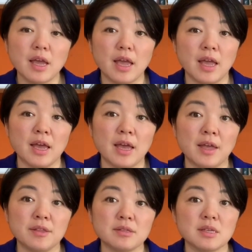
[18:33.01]

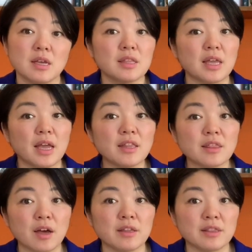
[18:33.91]
And they
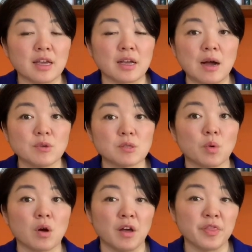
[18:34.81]
thought that God was
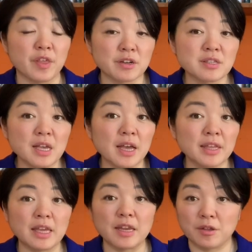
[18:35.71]
more on their
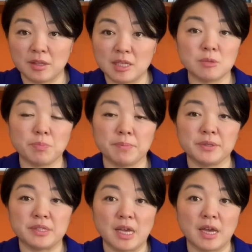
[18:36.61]
side than on these
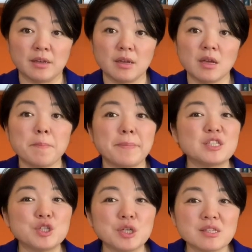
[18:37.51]
people's side. But
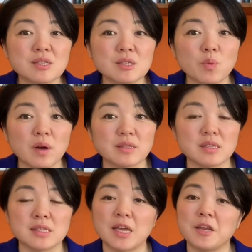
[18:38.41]
Jesus wanted to
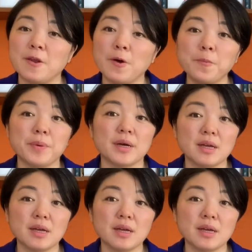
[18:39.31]
say, nope,